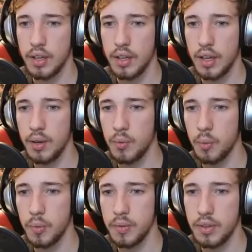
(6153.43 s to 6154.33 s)

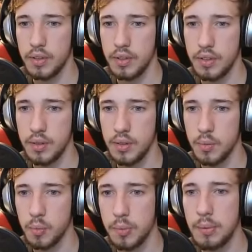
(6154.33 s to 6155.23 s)
And
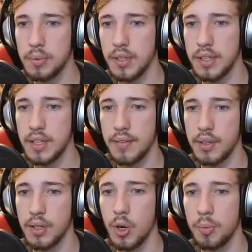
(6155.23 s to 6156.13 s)
would people like having an
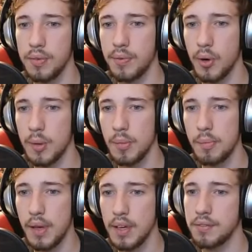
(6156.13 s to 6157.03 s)
open forum on
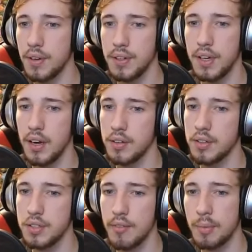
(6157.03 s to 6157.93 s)
making fun
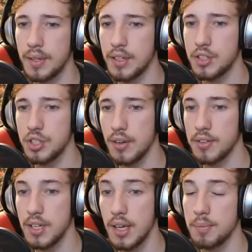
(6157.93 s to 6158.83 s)
characters? Everybody could share their
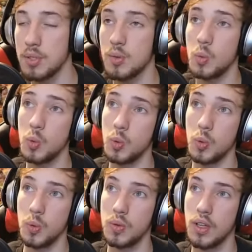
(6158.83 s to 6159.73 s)
tips. Ooh,
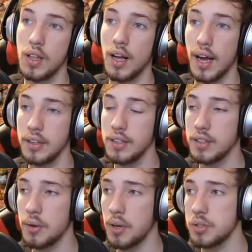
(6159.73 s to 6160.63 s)
I think that
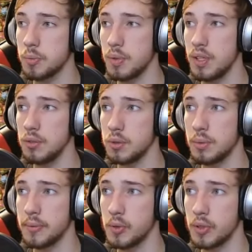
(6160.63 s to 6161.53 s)
would also equally be
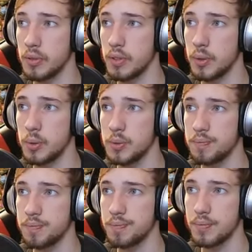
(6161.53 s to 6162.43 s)
really, really cool.
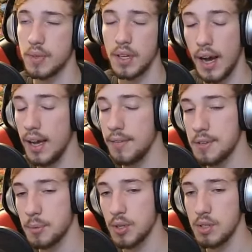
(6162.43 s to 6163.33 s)
I have some
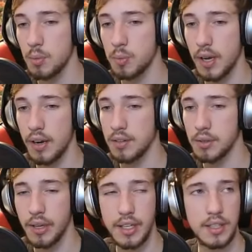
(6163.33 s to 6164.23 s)
crazy character
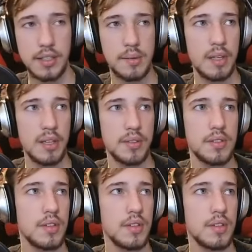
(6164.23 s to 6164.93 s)
ideas and builds.